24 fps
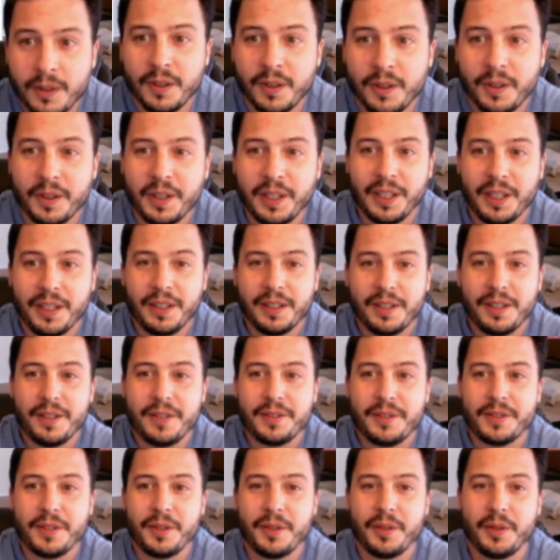Okay,
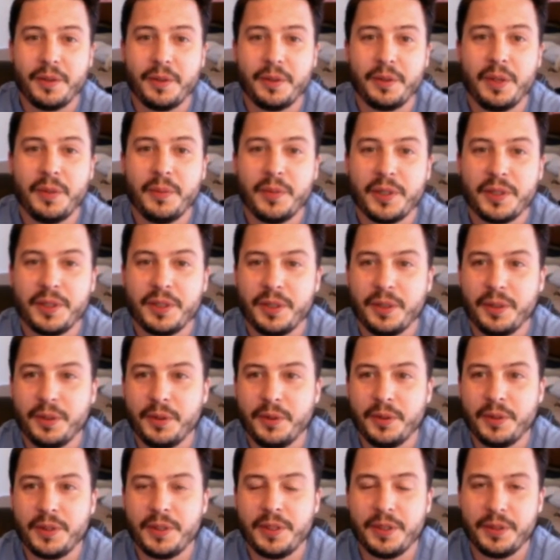so number 2
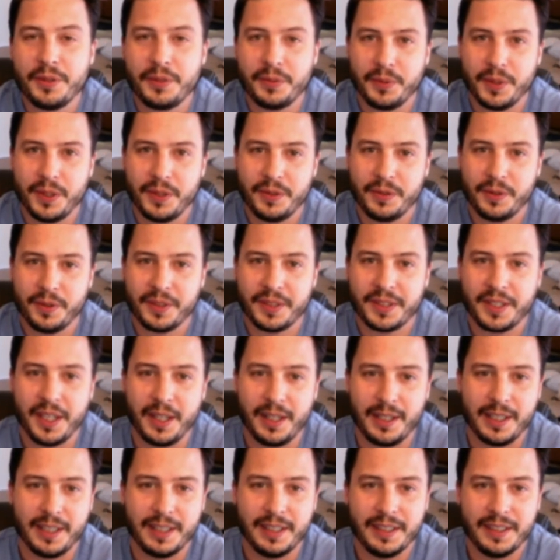is this resource
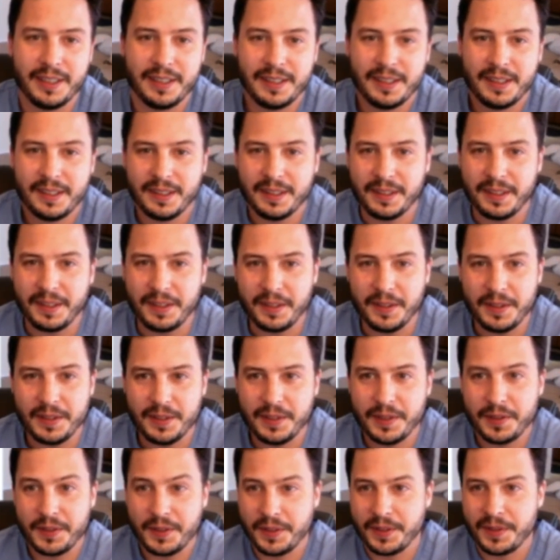guide,
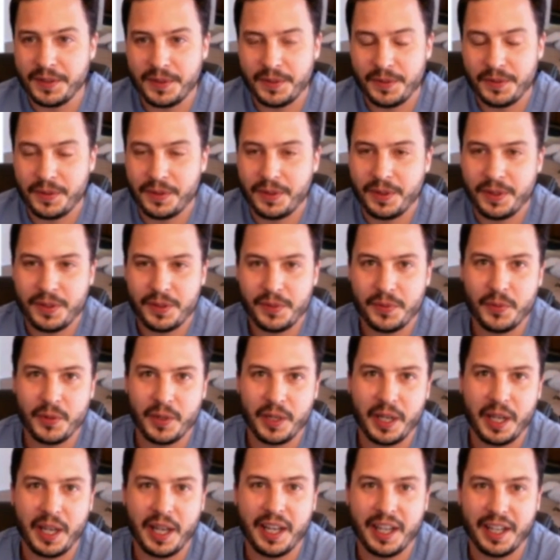just this one
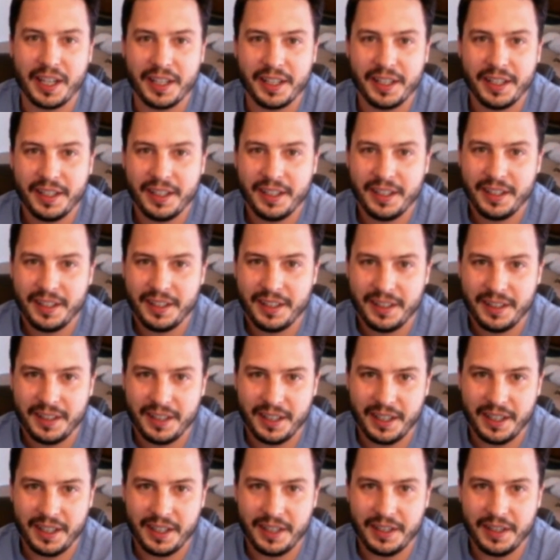guide.
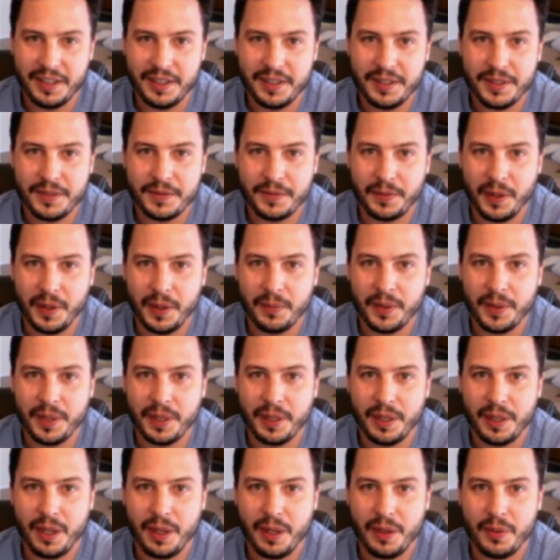This is from
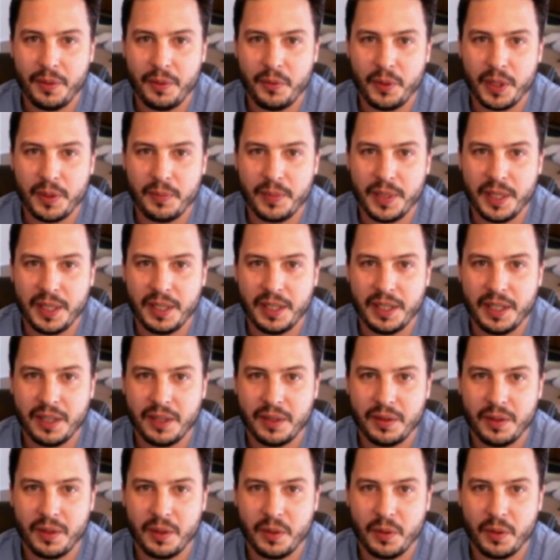the Wikipedia,
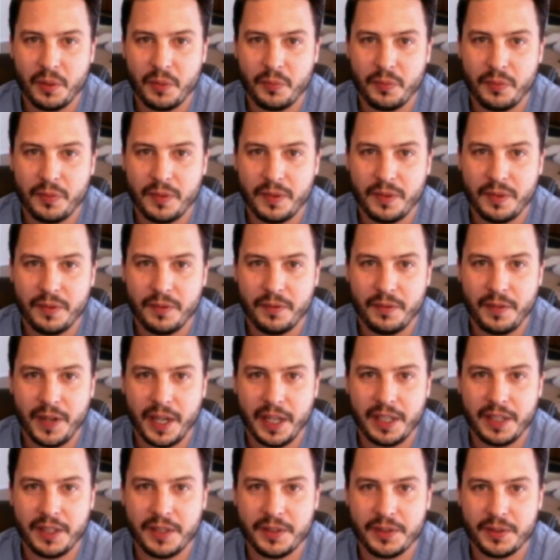the
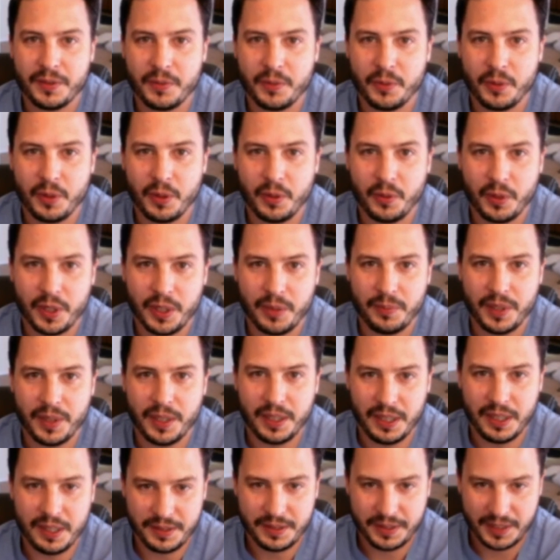Vikings of War
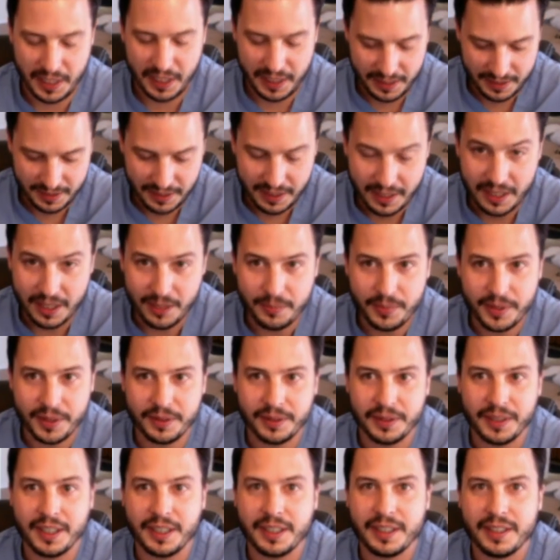Wikipedia site, and I'll put a
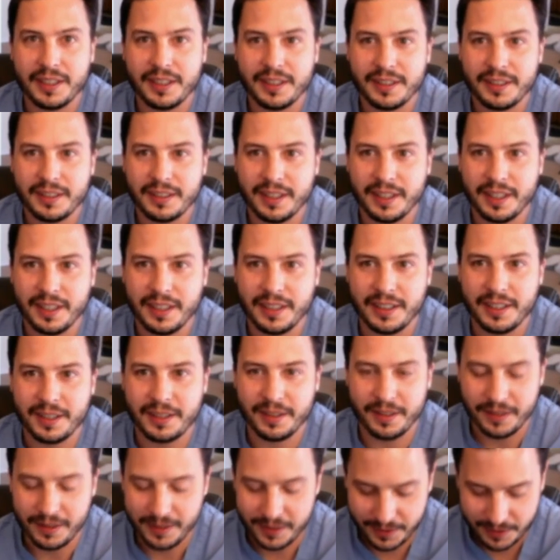link down in
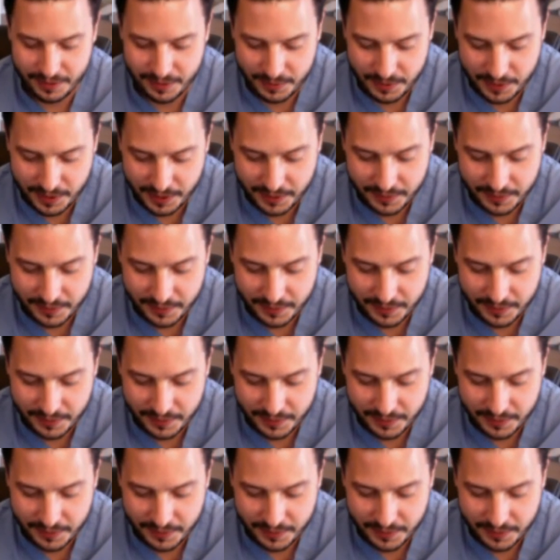the description.